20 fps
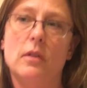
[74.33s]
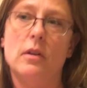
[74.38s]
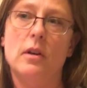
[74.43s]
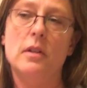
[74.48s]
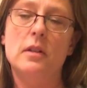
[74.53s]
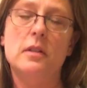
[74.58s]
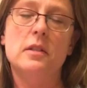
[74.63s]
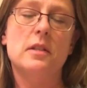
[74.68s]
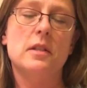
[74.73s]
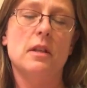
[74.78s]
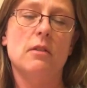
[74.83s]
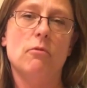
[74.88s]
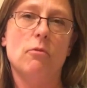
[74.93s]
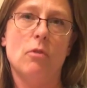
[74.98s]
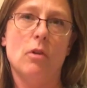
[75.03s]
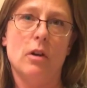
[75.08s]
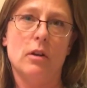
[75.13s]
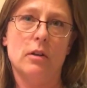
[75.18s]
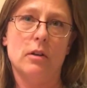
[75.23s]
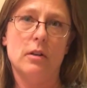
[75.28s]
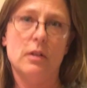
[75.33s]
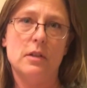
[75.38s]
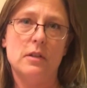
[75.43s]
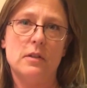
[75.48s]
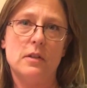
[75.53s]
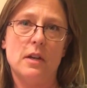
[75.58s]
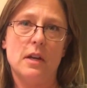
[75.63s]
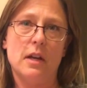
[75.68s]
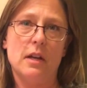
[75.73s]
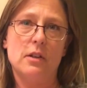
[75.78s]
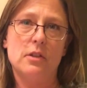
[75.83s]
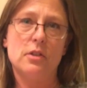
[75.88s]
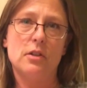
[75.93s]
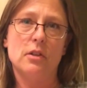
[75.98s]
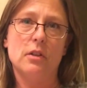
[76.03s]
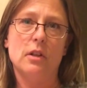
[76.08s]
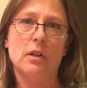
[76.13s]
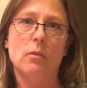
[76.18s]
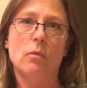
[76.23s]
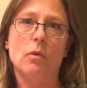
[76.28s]
Unsafe water is
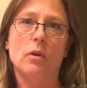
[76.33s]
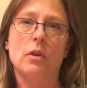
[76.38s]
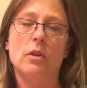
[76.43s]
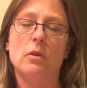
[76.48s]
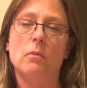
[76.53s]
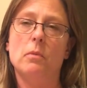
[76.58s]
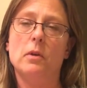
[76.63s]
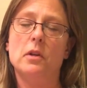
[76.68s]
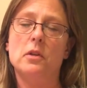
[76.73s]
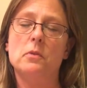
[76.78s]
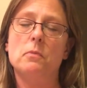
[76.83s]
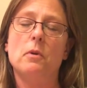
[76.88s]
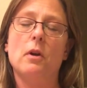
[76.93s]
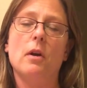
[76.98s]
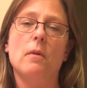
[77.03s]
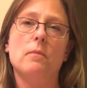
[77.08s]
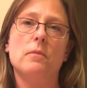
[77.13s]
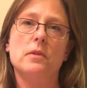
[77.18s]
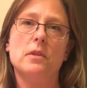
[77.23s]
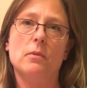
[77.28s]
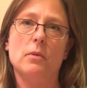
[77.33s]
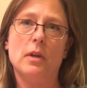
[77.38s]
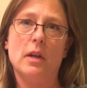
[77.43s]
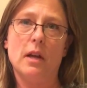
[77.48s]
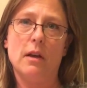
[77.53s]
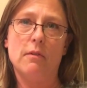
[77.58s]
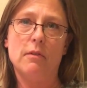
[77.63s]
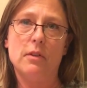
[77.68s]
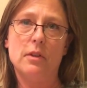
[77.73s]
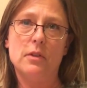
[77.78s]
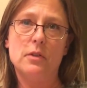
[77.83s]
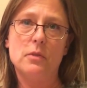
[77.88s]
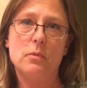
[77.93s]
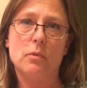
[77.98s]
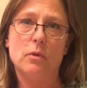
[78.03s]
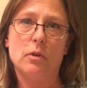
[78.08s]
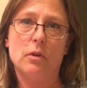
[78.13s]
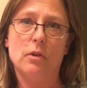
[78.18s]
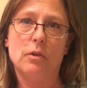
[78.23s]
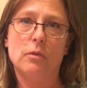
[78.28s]
actually one of the biggest problems that we have in this
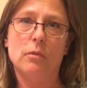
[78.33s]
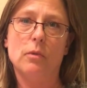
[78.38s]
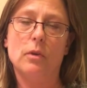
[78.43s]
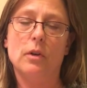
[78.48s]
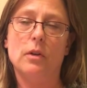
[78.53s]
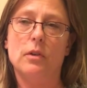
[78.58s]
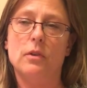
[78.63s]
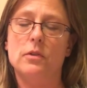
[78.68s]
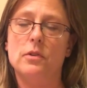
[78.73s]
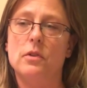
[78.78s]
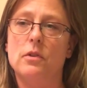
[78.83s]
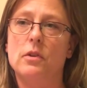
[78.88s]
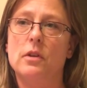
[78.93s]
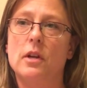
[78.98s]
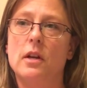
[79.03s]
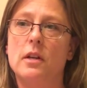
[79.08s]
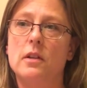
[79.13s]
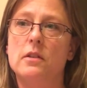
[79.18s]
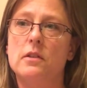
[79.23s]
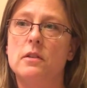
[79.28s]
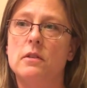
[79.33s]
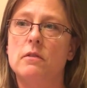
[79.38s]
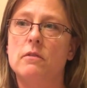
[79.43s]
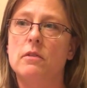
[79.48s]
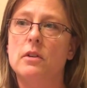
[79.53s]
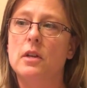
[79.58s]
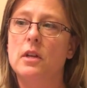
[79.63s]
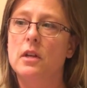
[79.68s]
world, where there's all kinds of